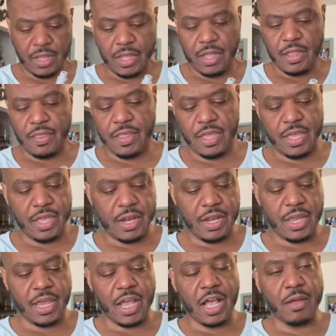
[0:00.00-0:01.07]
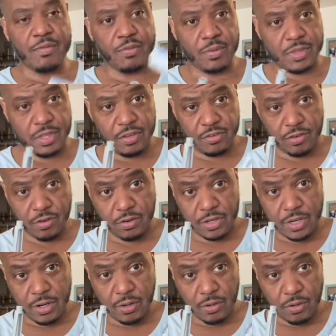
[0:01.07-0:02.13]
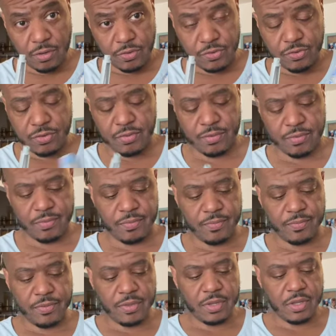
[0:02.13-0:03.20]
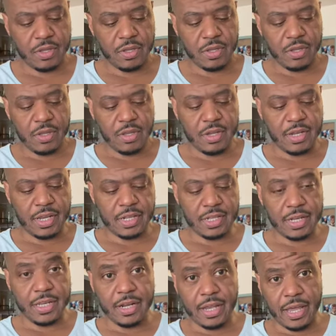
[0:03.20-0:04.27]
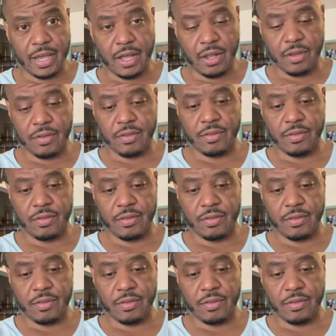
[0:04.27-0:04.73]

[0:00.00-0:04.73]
Then it comes with these little needles. You take the needle out,